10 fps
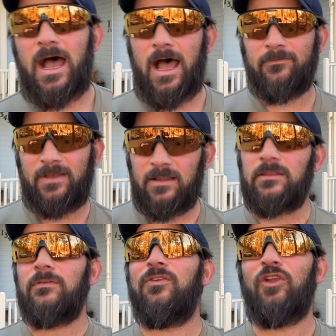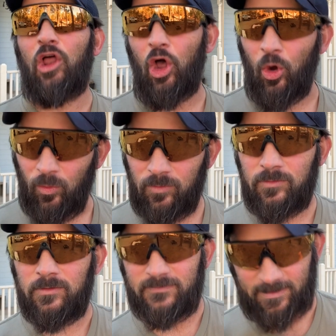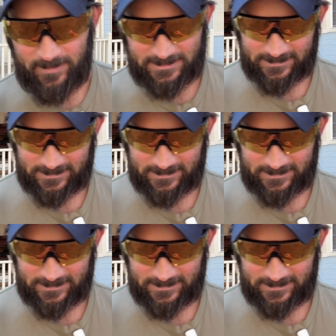I've got the flow, if that makes